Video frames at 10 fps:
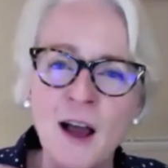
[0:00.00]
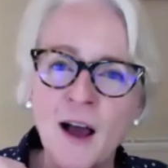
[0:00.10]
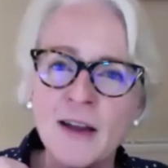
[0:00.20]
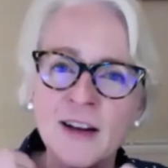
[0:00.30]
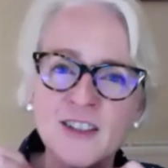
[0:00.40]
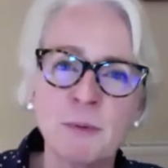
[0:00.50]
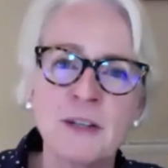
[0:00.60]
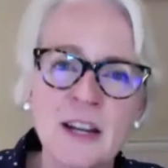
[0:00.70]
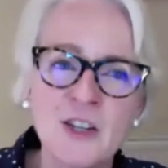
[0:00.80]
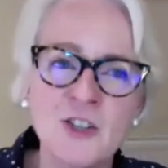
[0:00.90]
an
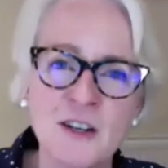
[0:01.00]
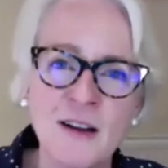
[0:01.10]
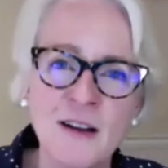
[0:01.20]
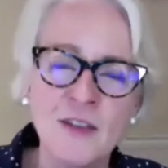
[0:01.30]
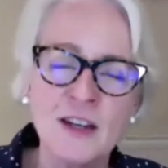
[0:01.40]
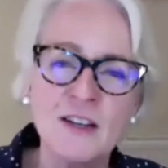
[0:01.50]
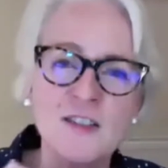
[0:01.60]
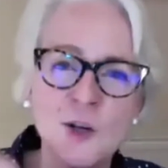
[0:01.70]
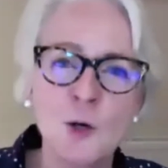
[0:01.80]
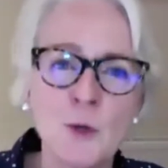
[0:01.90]
explanation that is
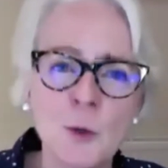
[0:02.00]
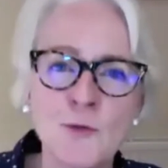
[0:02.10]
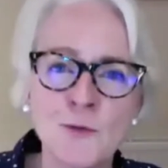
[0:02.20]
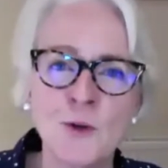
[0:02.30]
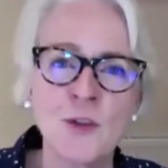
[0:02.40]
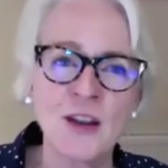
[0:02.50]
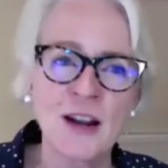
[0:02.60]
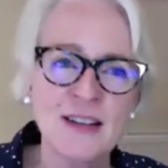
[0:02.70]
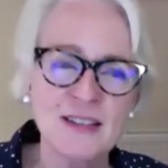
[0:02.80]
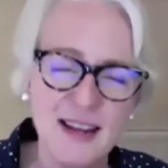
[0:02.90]
so beautiful that
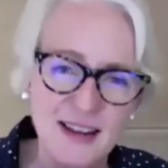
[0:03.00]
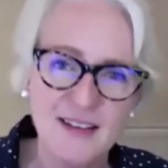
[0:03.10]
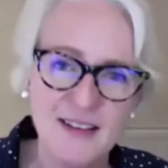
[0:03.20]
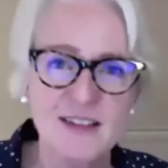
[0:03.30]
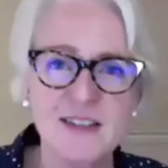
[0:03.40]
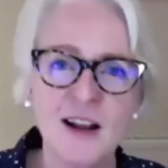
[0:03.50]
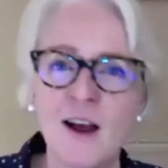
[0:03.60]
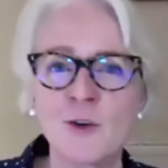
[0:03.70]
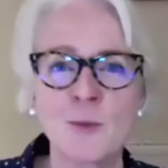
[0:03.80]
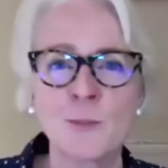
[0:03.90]
I say, yes, that's it
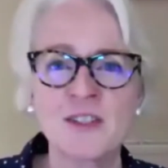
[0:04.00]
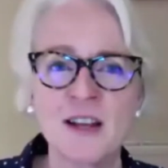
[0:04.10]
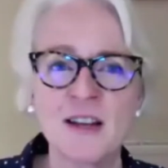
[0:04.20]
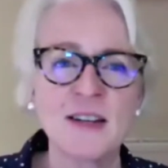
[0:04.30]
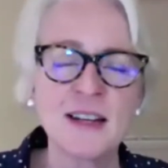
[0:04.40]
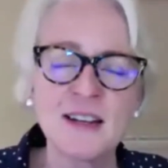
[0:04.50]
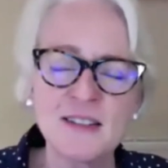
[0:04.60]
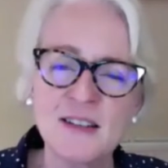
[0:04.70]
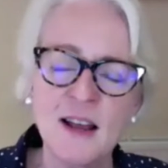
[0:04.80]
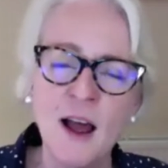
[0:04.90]
100%. It
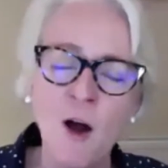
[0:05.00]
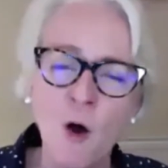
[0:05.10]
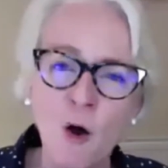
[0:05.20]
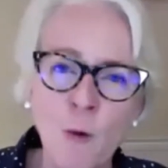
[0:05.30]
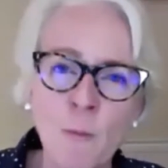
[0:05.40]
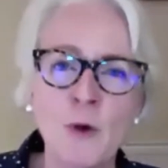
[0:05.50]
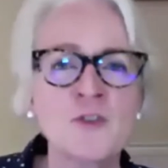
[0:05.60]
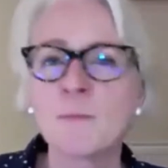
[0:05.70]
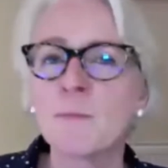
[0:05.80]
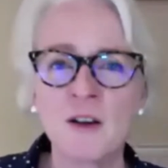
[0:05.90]
is
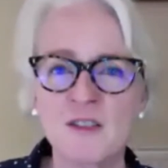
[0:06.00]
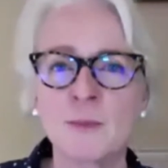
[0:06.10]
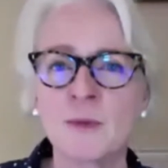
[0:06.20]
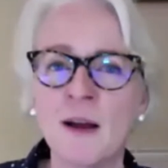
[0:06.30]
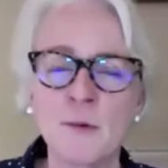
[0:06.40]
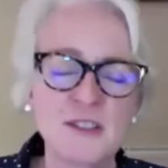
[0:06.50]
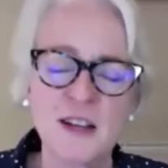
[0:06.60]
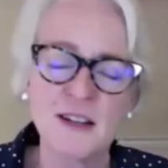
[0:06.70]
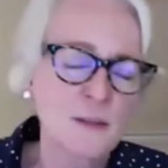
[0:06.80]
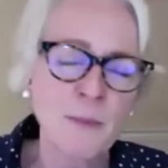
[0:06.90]
almost impossible. I would
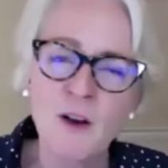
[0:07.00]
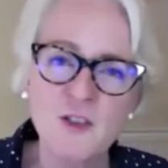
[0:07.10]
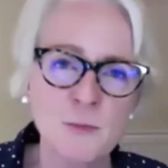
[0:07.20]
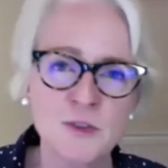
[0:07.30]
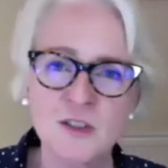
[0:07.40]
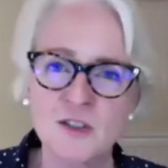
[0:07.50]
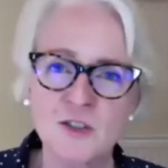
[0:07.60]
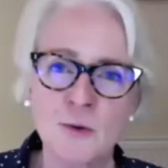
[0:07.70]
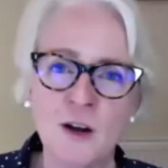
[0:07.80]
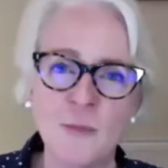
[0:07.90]
say it's impossible to
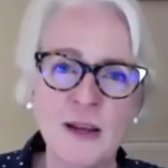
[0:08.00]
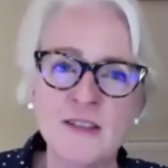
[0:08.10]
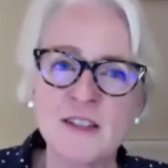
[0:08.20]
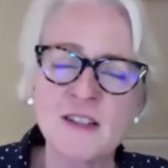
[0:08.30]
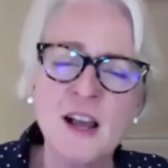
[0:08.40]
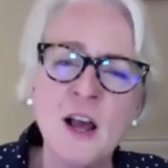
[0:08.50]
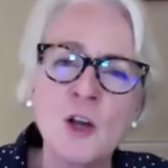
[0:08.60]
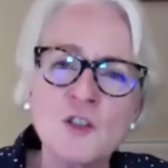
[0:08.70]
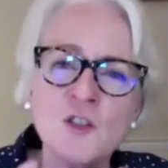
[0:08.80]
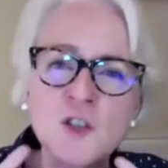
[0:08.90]
describe because it's
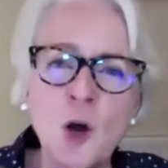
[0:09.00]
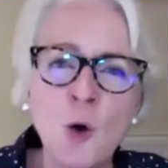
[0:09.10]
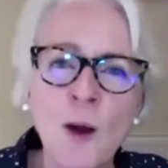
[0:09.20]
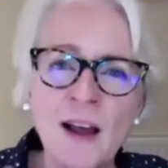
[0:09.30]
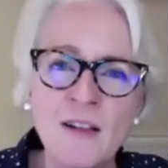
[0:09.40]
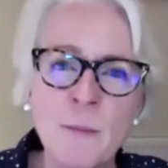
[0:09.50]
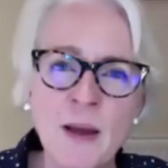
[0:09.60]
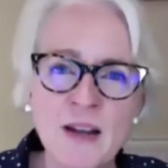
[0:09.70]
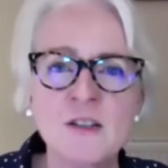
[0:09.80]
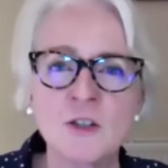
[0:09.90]
so
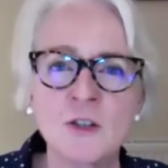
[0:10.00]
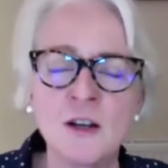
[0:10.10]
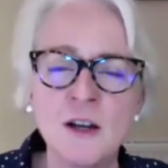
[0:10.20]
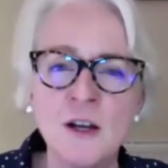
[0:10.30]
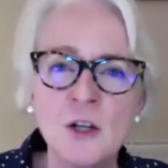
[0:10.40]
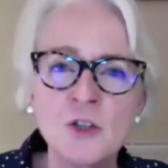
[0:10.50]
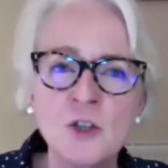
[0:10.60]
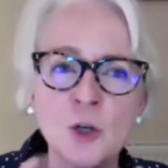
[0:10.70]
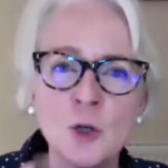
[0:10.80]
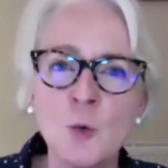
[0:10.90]
elemental to
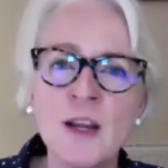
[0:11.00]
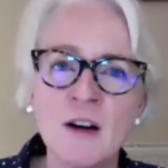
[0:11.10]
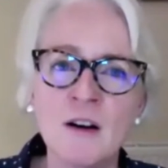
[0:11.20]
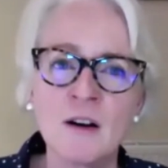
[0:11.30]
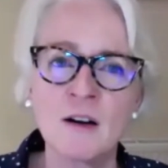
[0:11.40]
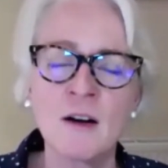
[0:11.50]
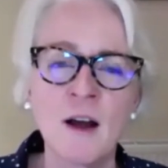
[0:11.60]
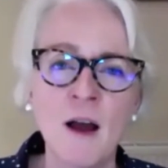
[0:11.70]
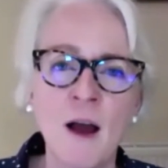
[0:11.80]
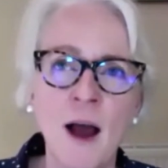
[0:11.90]
who we are,
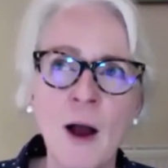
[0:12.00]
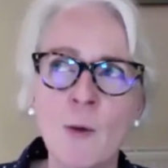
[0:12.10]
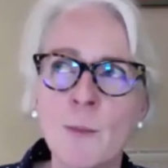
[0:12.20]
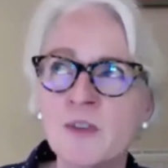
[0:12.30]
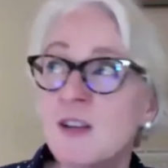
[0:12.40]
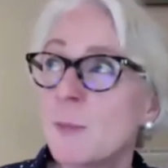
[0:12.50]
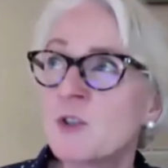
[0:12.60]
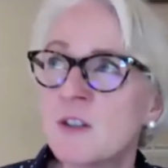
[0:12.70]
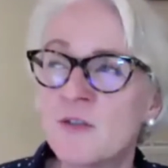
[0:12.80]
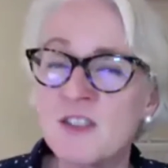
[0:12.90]
our
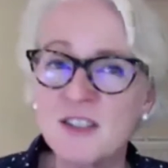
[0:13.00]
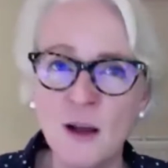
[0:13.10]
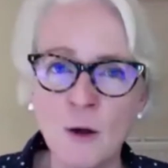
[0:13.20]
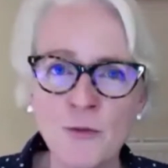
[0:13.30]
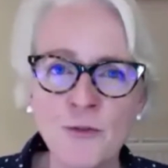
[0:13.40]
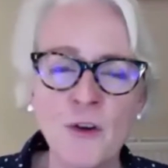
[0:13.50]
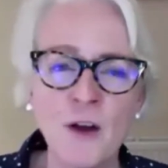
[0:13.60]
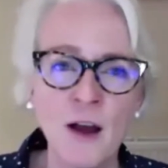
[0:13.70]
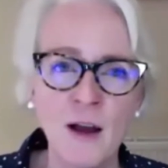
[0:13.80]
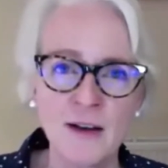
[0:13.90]
perception of self,
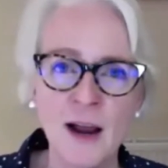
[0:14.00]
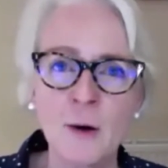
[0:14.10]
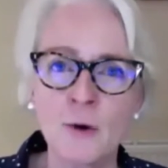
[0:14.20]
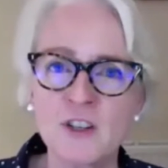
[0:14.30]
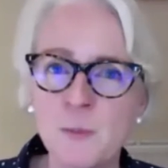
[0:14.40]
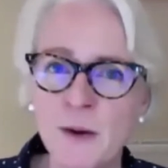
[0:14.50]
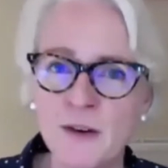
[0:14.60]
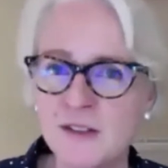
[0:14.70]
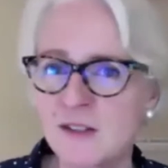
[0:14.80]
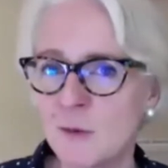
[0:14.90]
and our
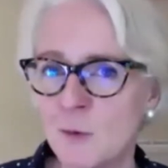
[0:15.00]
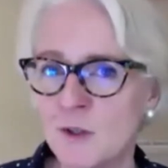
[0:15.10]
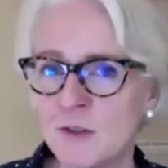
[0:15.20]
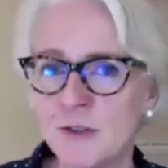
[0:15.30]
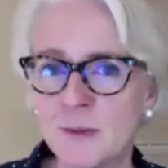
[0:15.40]
experience of the world.